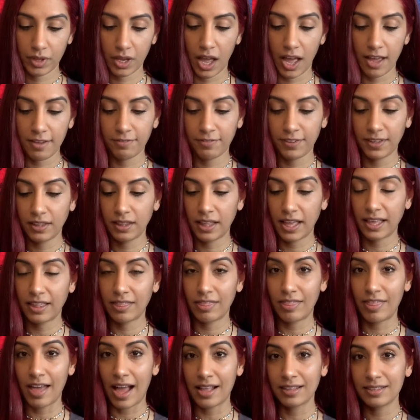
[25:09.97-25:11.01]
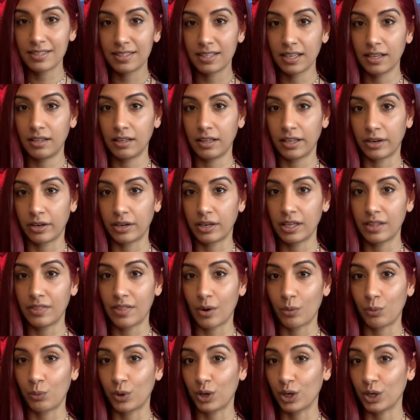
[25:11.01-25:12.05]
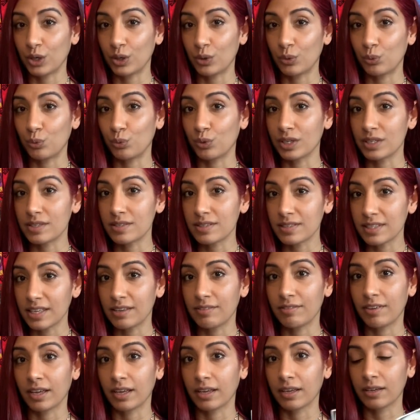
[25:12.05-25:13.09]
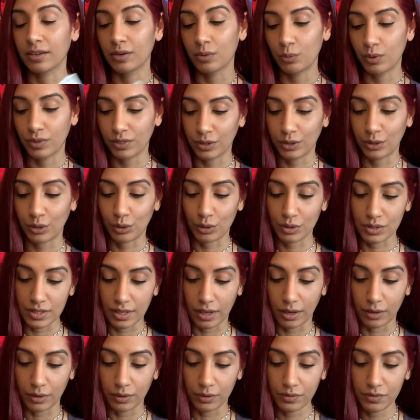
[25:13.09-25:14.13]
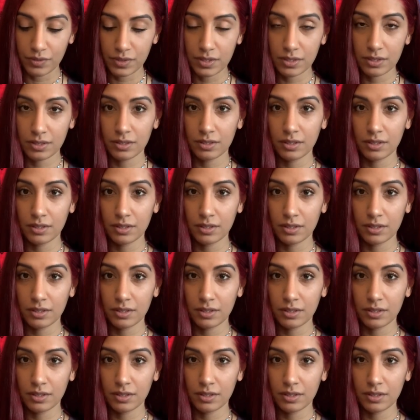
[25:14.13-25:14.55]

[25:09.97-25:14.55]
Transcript: I feel like that's the clarity that we're receiving within ourselves,